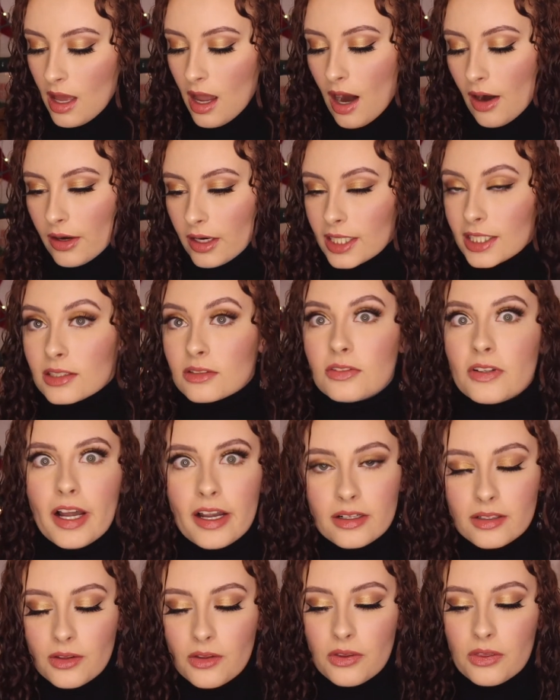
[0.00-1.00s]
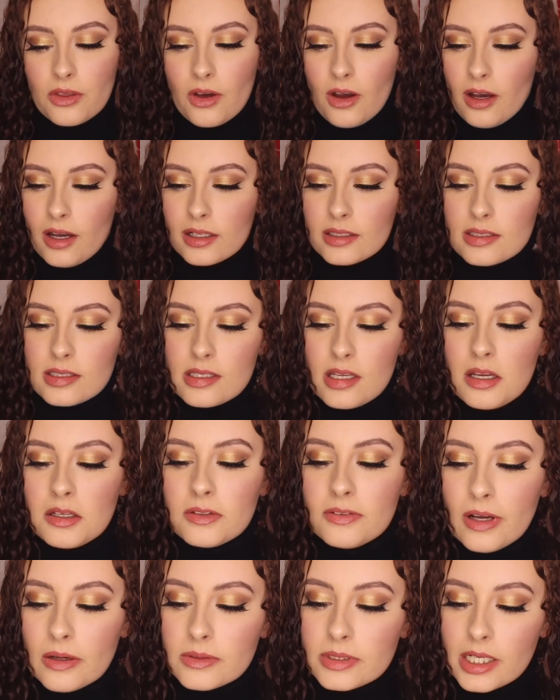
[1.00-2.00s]
All right, final thoughts.
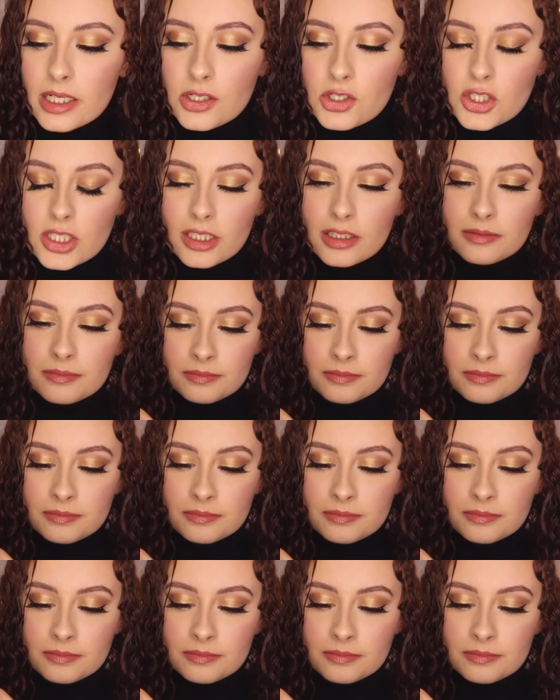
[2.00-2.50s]
Foundation,